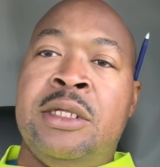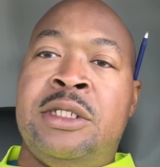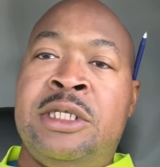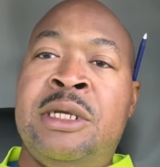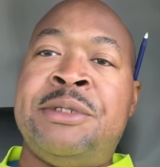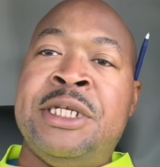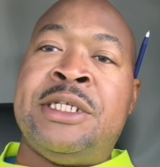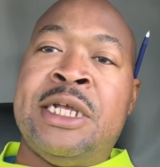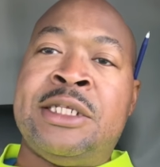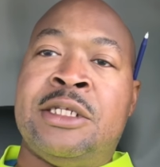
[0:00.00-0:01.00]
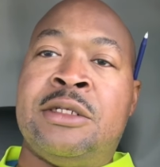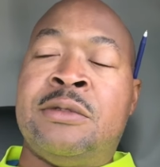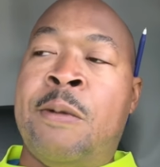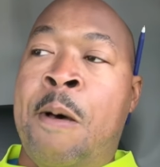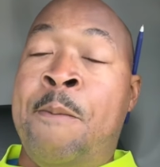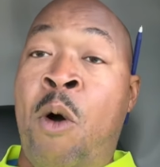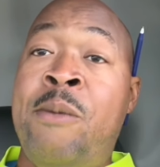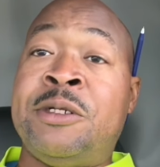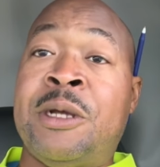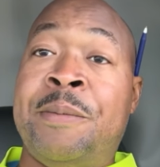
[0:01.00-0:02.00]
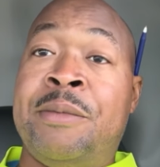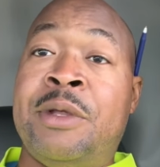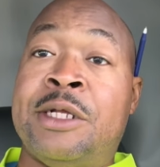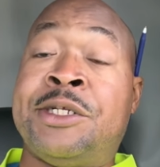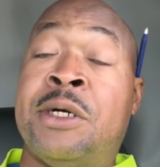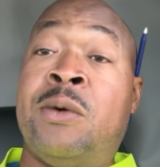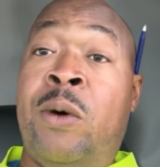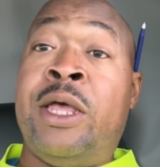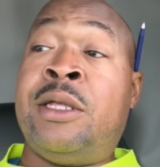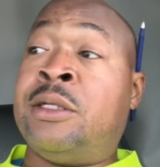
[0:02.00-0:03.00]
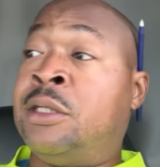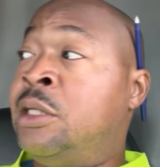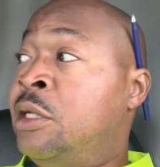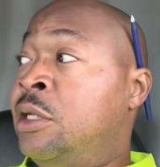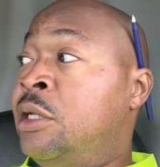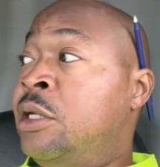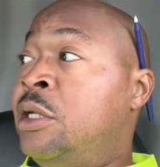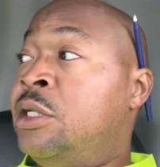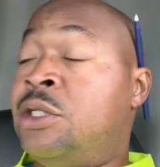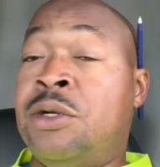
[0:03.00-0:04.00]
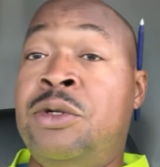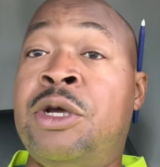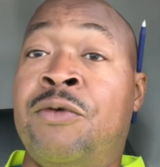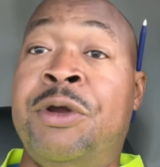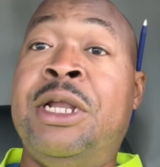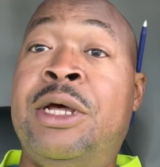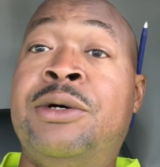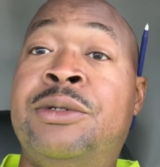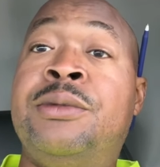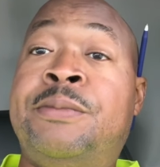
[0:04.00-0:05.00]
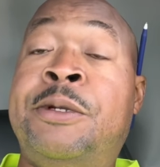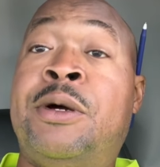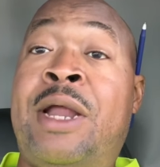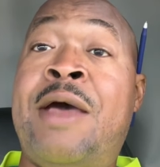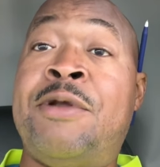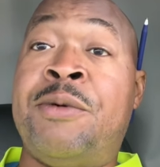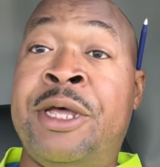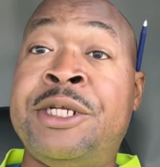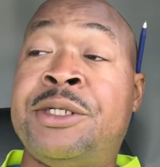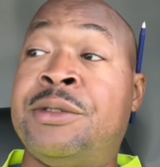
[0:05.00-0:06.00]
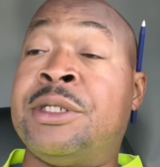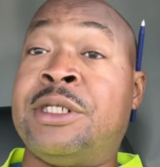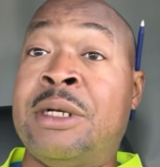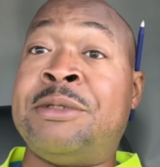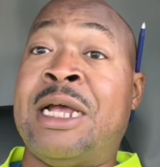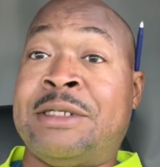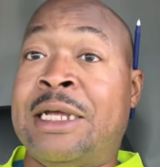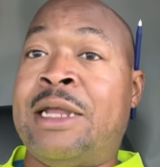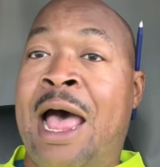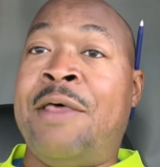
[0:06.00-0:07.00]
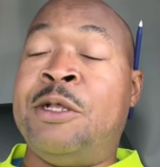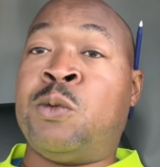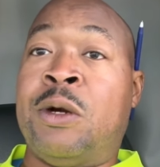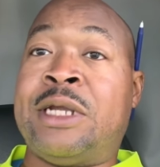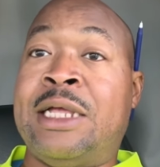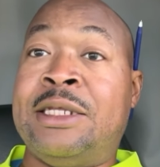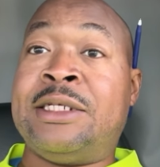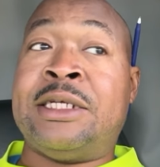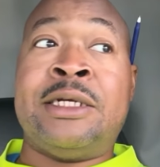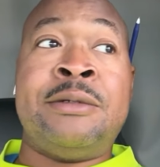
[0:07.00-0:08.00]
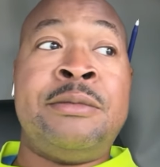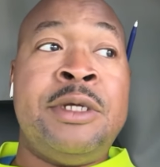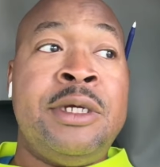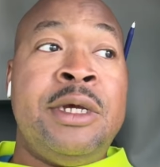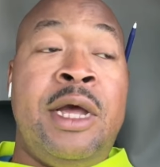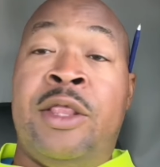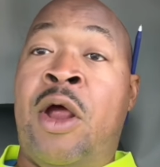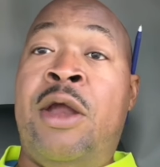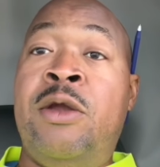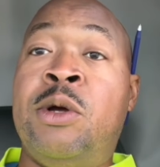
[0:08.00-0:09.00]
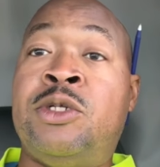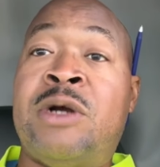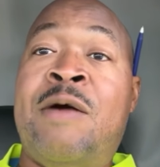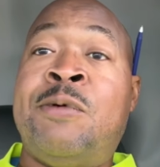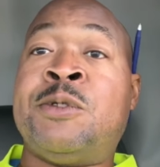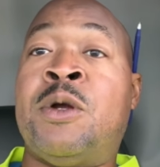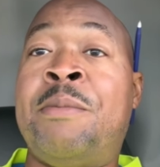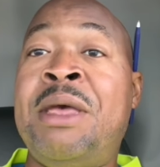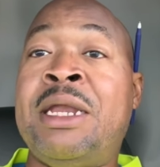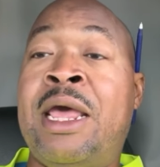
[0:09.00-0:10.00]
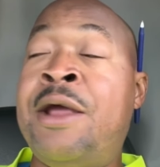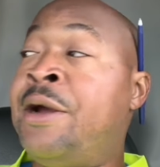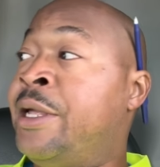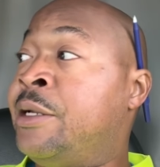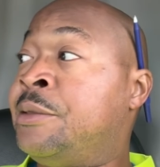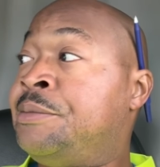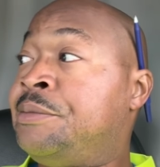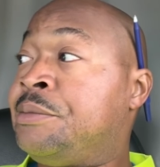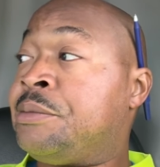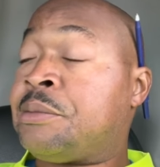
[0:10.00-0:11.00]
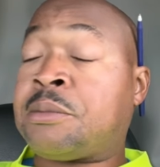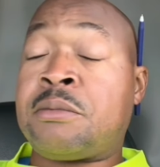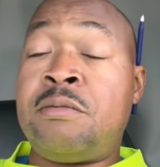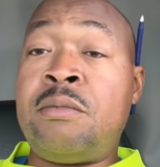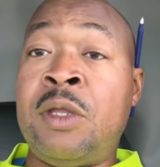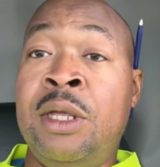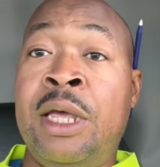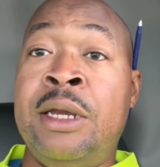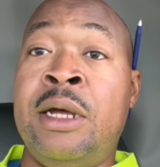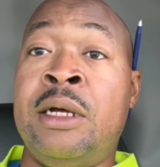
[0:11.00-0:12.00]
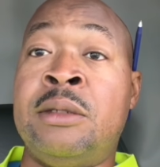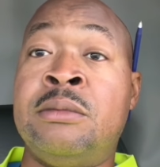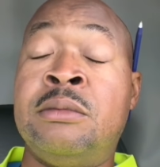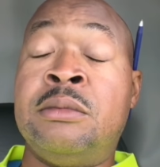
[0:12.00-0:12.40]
TMC sets the appointments up a certain way so you can reload, you know, and have no issues. Sometimes like how this worked out this time. They already knew a driver was going to be in the area and um,